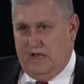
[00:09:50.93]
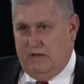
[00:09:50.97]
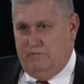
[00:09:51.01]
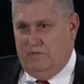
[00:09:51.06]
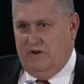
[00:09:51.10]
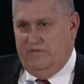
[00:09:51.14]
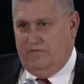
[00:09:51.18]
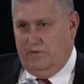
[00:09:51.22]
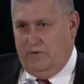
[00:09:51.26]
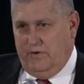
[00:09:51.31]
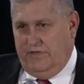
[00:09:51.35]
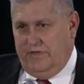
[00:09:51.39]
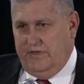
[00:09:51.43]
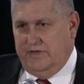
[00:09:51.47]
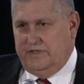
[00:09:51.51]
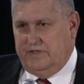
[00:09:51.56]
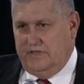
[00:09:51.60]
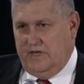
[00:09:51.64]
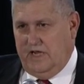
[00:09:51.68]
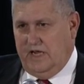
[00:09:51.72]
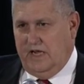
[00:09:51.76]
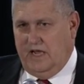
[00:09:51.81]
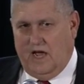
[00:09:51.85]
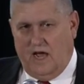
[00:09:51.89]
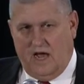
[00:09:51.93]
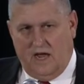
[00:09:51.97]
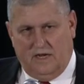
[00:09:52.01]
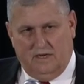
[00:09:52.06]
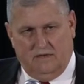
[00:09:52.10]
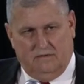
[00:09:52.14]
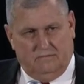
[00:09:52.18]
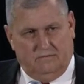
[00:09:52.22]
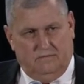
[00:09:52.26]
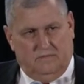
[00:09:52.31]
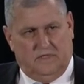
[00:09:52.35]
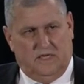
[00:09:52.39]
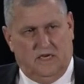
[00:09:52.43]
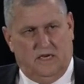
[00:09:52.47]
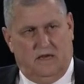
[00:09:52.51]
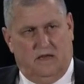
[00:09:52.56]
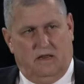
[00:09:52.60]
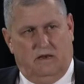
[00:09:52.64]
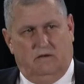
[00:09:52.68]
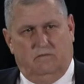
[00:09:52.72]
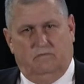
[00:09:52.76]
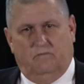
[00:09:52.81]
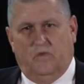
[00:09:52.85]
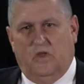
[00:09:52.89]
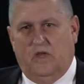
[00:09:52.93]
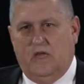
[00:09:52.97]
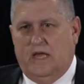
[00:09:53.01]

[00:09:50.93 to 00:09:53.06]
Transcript: before this thing got done.